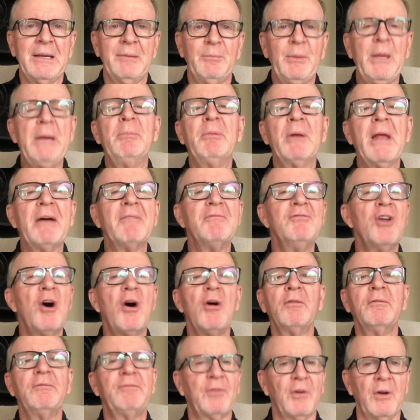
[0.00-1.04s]
People I've
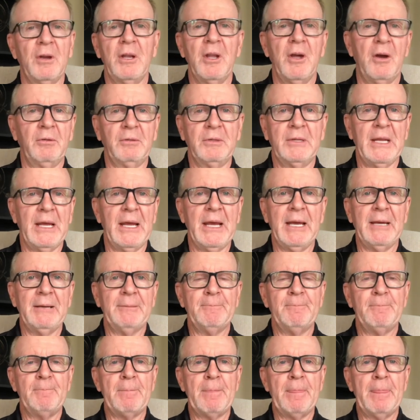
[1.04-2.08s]
known for a long time.
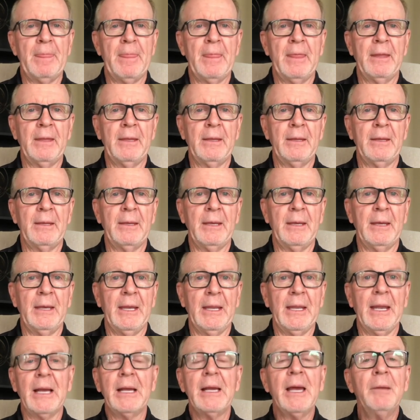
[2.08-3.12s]

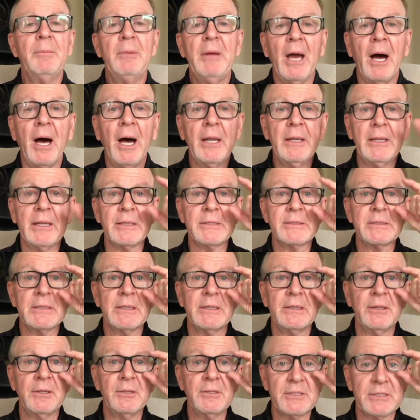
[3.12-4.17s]
And I gotta be honest,
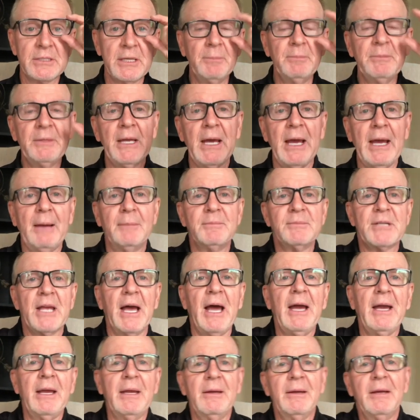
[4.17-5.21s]
there's sometimes
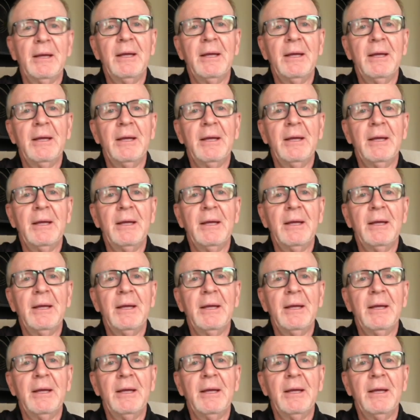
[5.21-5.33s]
I